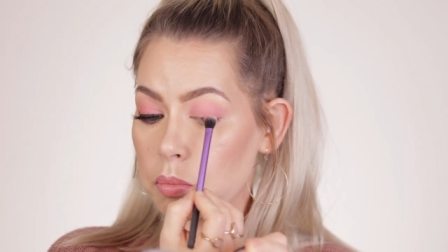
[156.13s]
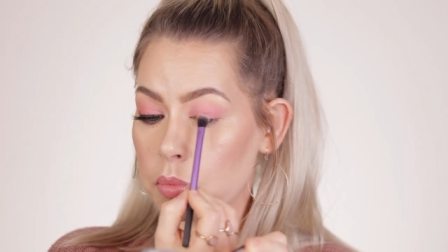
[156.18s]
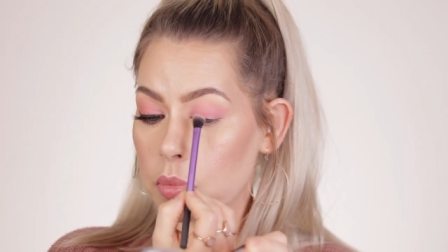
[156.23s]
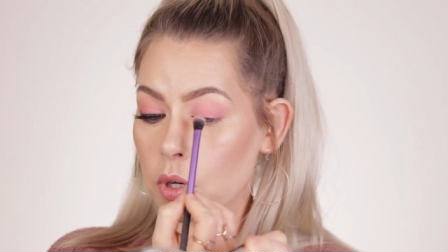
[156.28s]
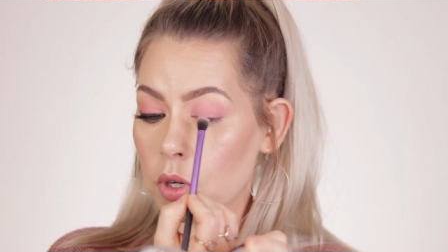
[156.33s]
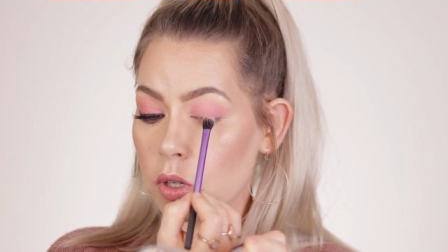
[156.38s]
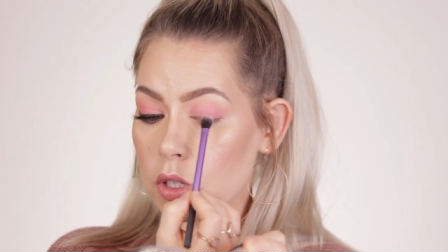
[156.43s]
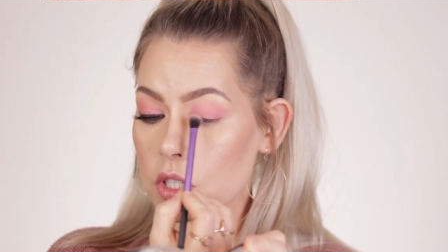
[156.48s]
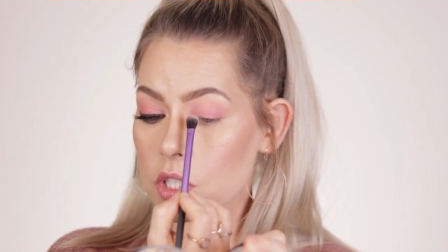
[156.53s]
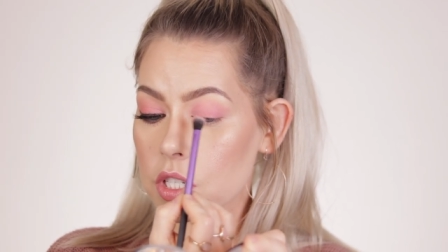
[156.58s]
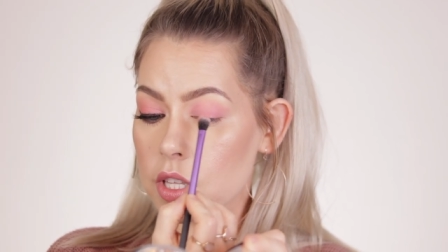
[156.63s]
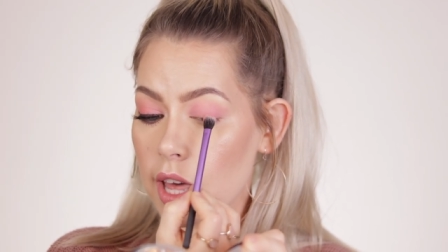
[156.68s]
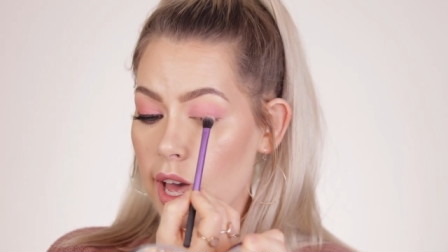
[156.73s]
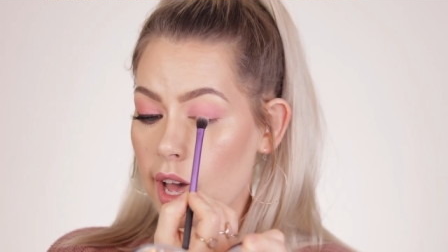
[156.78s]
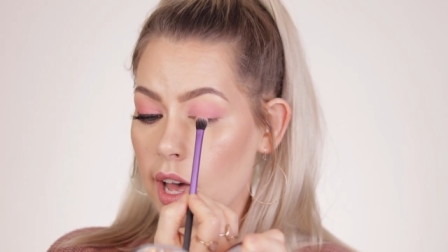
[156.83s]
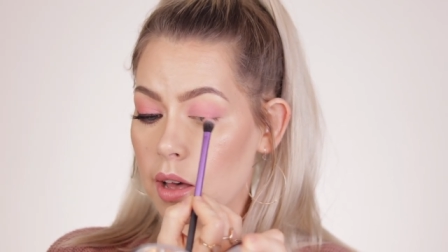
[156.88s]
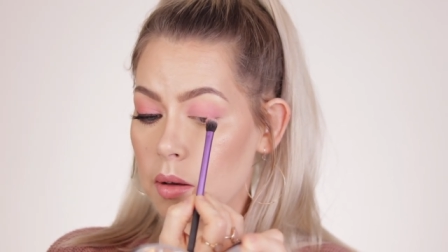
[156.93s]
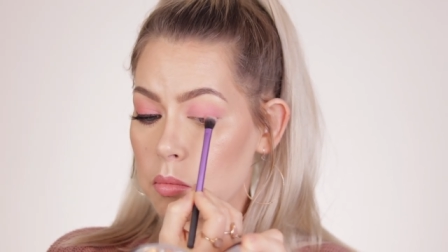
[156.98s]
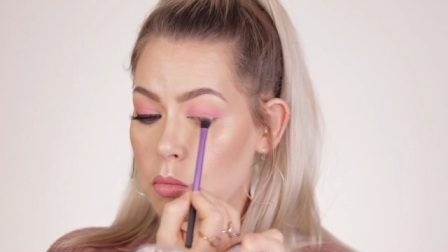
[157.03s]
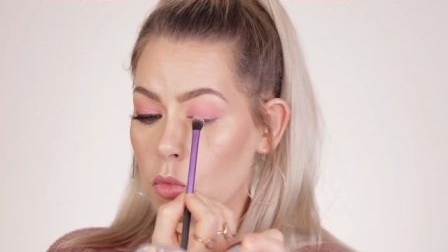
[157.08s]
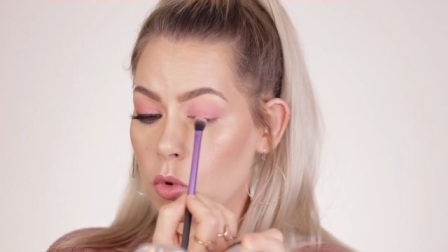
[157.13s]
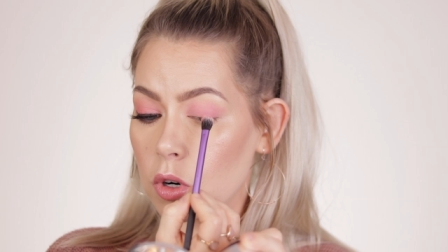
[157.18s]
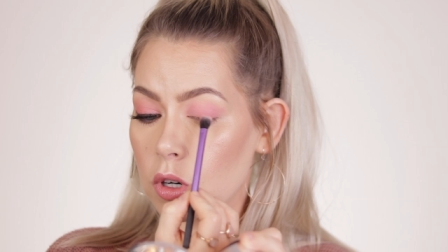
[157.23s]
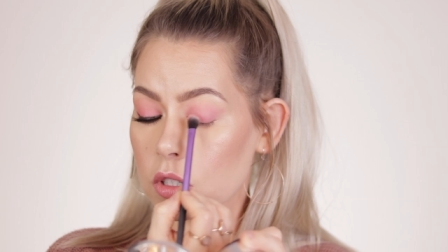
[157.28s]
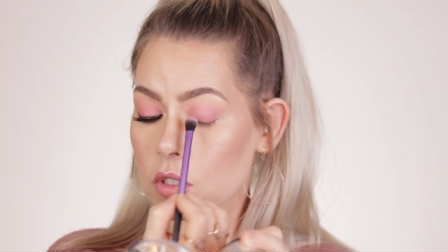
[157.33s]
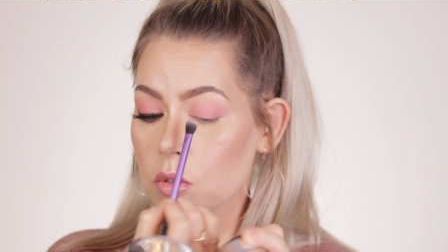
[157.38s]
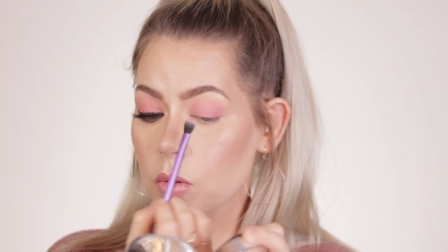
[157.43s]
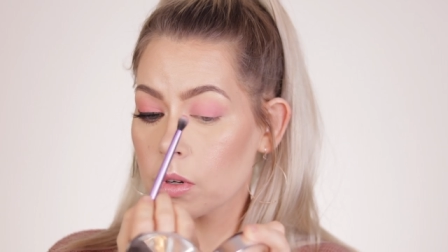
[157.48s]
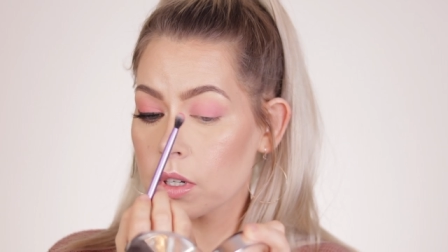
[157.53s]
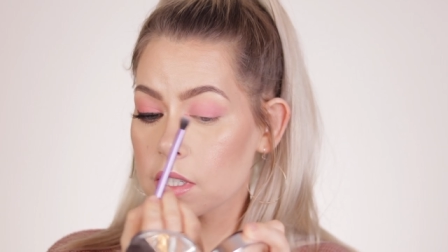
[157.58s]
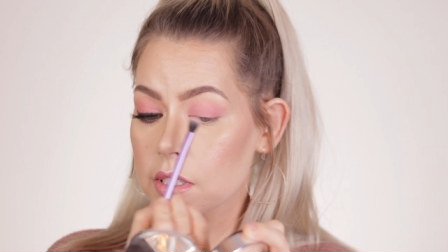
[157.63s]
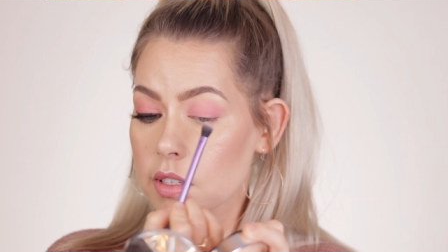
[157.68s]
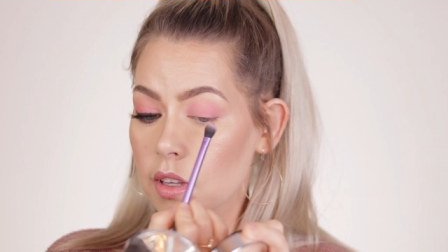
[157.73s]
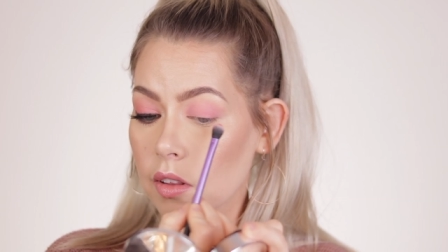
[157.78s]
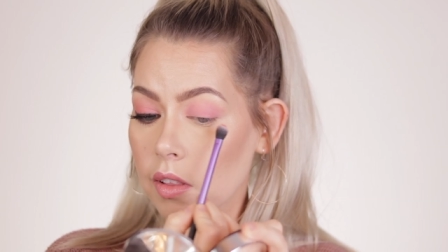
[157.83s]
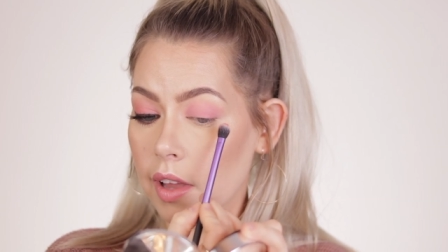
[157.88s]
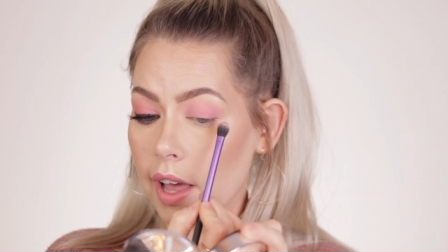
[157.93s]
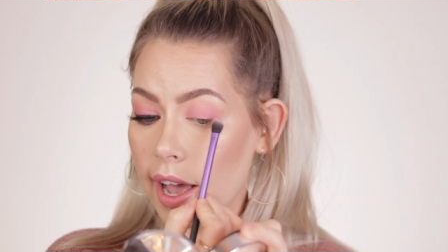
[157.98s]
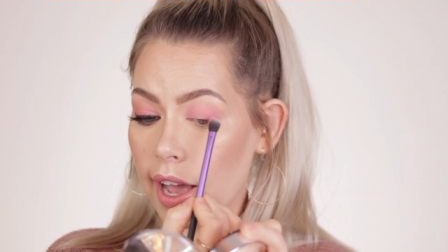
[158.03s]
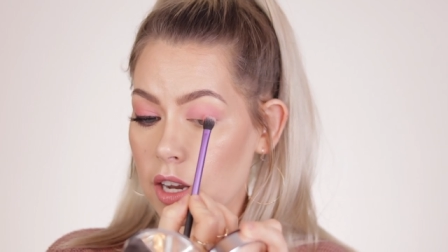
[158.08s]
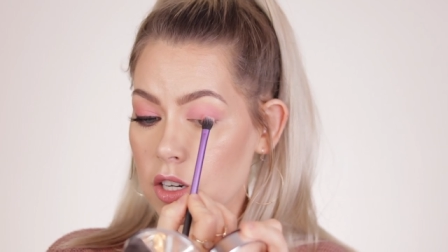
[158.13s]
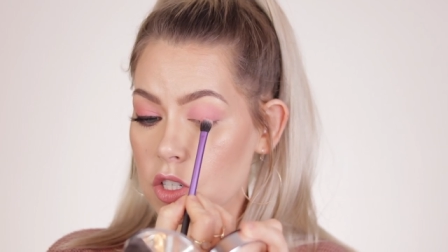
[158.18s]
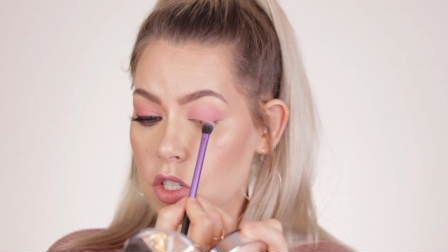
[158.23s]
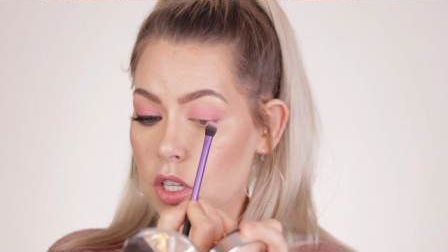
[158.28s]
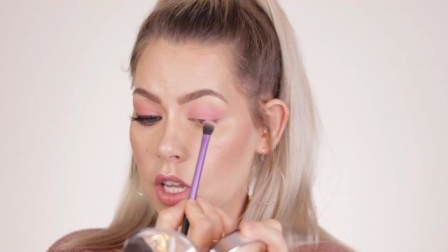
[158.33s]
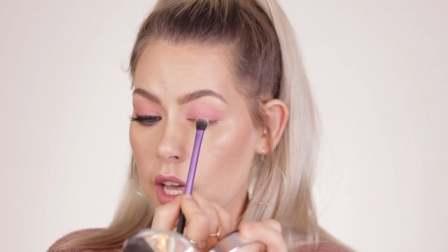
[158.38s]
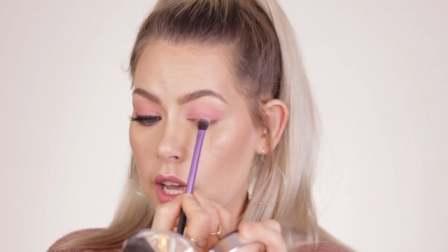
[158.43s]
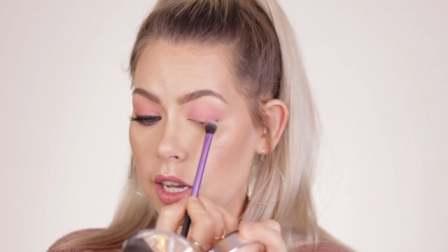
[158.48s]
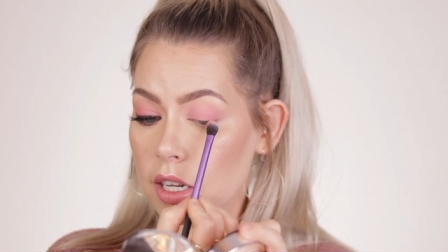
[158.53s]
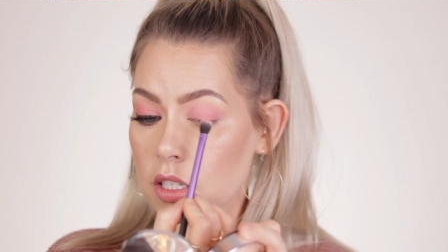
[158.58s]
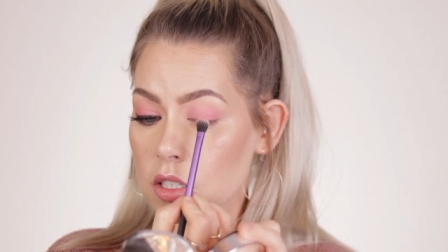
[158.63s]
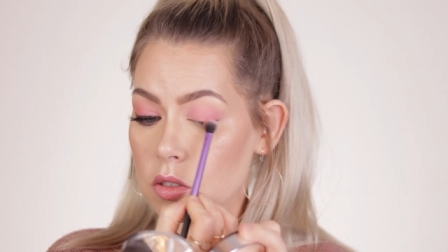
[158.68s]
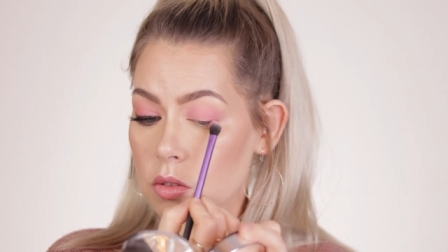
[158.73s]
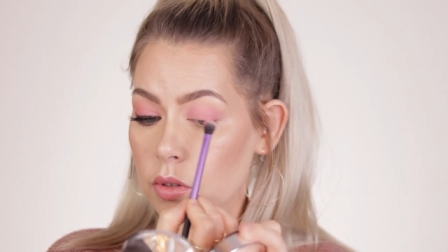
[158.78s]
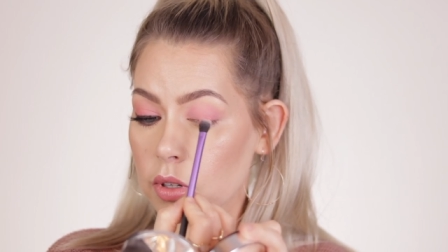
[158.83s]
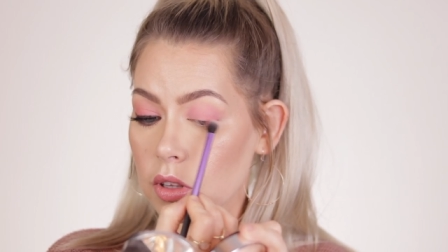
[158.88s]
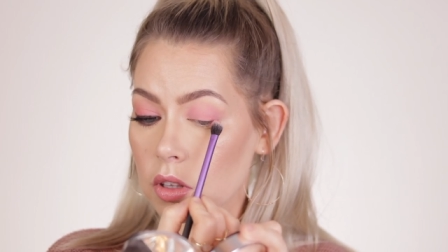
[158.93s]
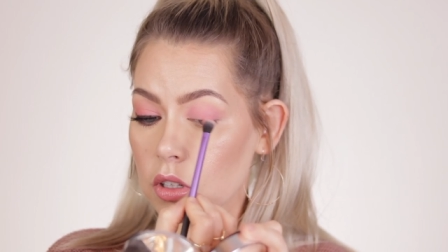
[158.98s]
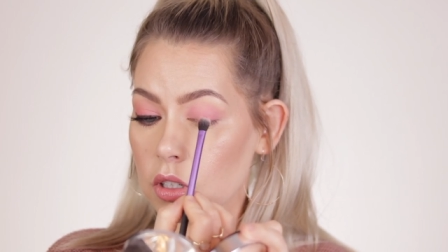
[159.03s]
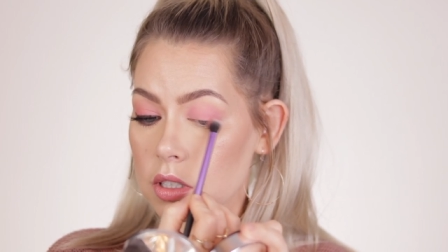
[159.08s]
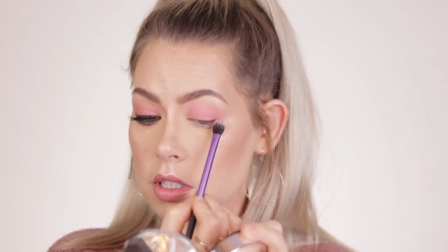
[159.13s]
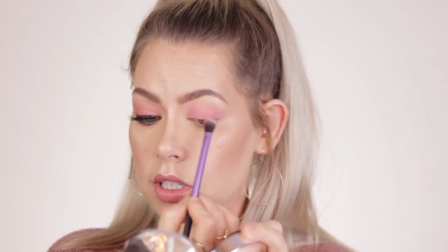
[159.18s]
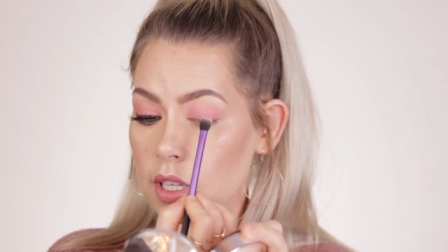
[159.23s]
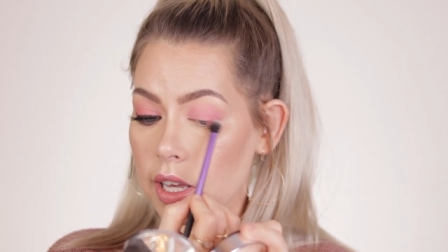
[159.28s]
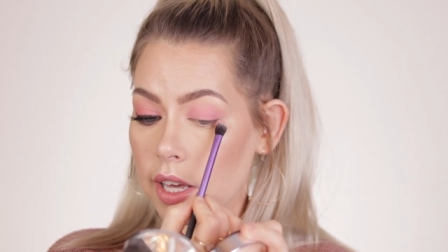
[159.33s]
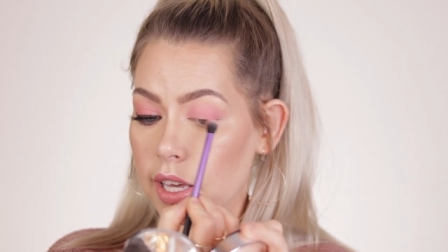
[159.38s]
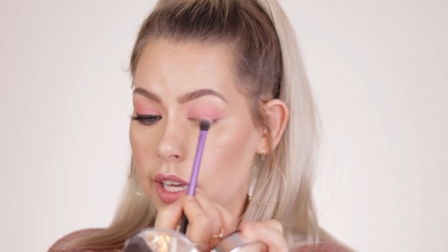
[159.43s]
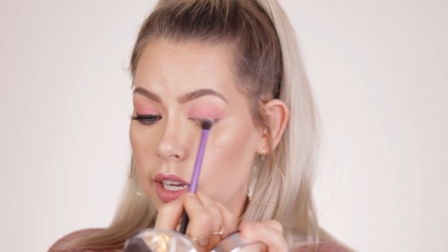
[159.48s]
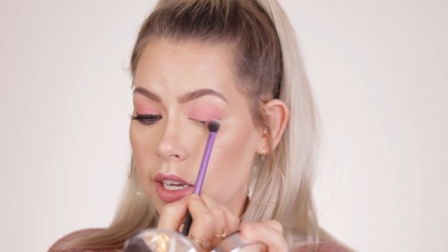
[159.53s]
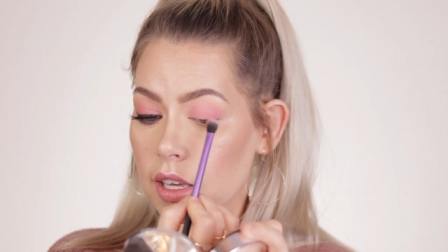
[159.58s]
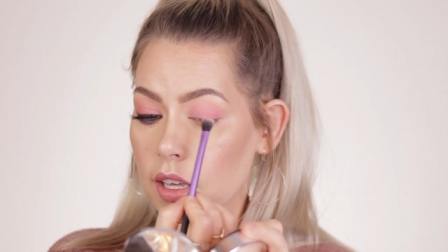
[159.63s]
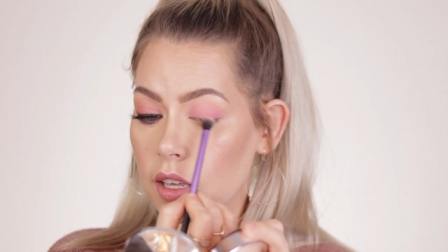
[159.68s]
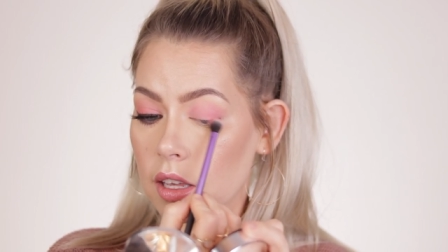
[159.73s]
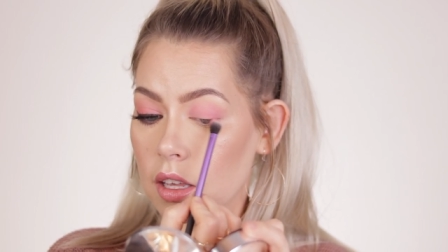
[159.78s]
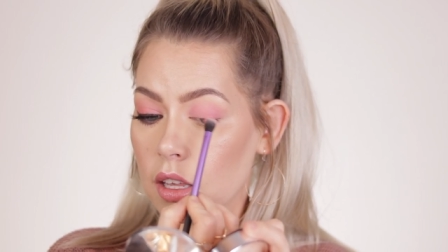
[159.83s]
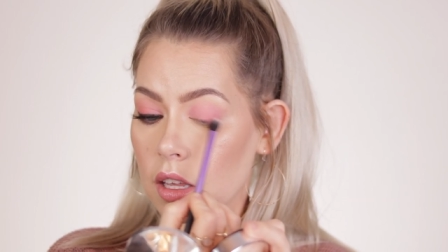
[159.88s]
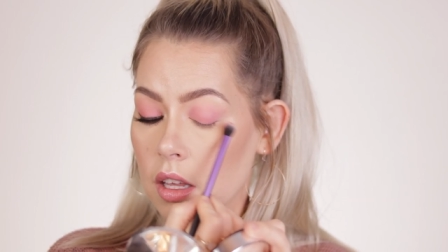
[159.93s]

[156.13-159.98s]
push that more towards the lash line so it looks like